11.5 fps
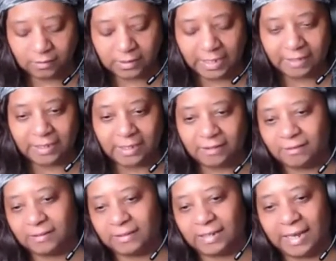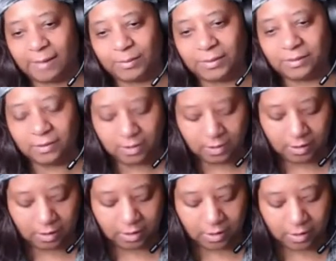That did happen
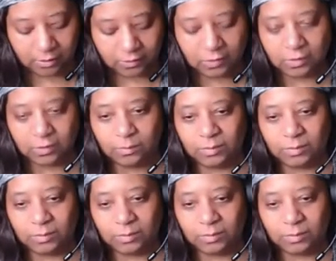to